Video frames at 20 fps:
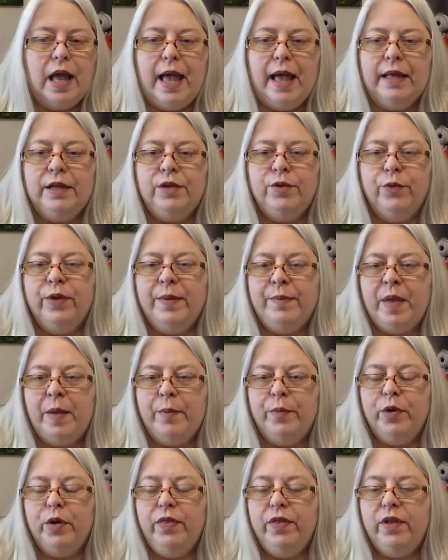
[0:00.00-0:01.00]
And
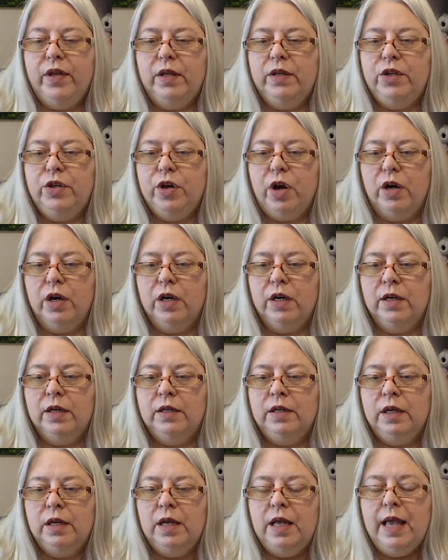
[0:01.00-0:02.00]
remember the
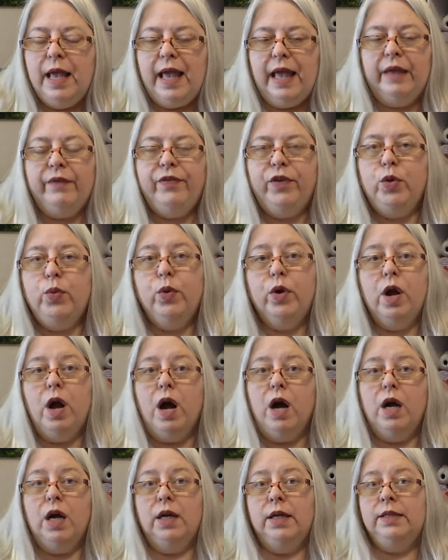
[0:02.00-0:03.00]
yarn? If you were
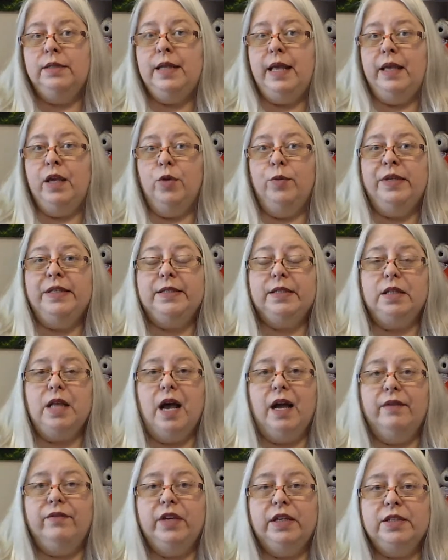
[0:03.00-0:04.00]
on Naomi's
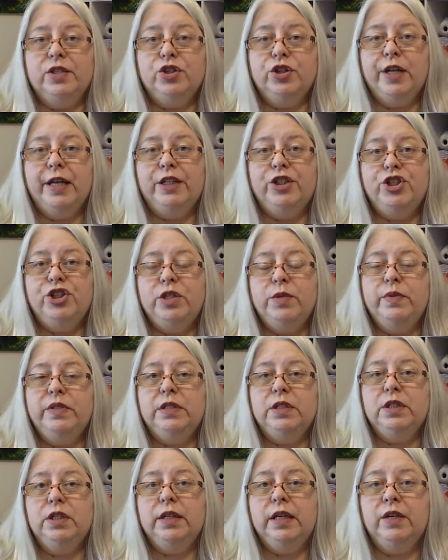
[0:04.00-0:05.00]
live yesterday, she
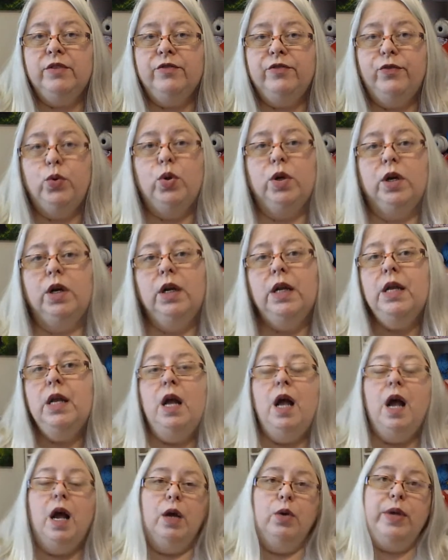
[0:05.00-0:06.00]
was looking for,
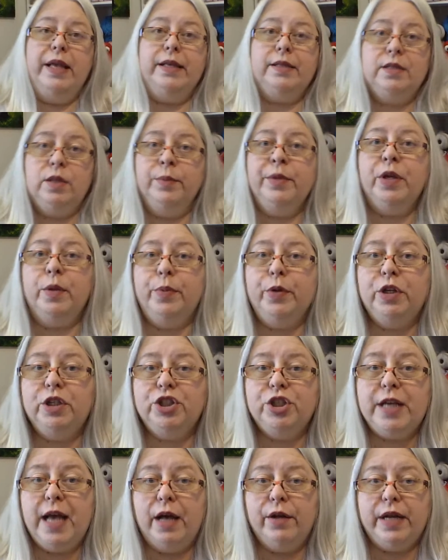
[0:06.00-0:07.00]
okay, so I'm going to put a
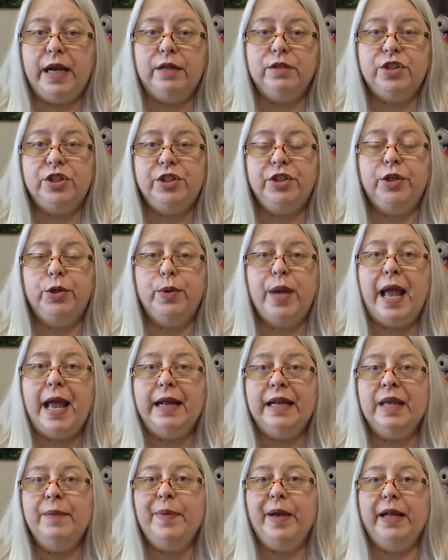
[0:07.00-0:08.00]
shout out to
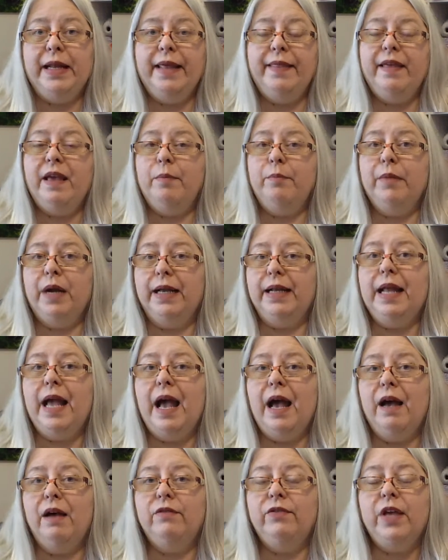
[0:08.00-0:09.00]
anybody that might
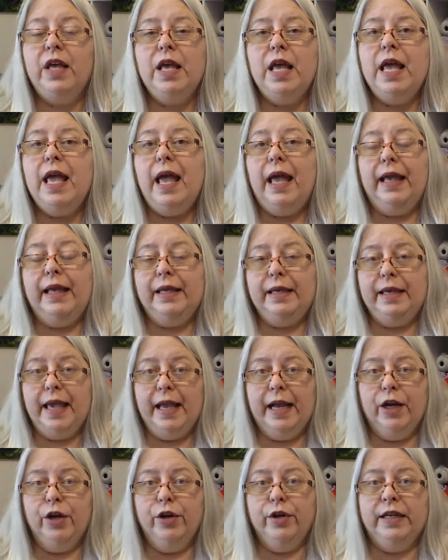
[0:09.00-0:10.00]
have a
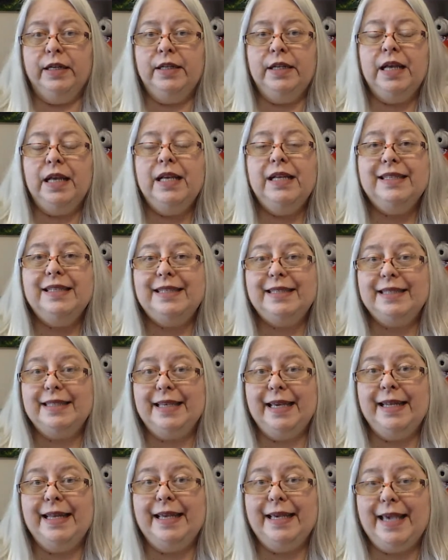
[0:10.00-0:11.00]
Karen
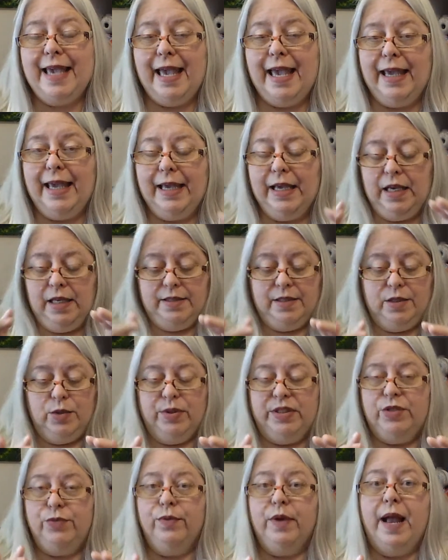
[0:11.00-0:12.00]
skinny cake. So
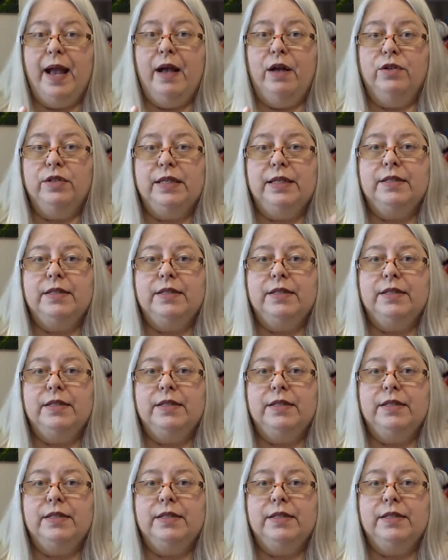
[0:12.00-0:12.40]
it's round.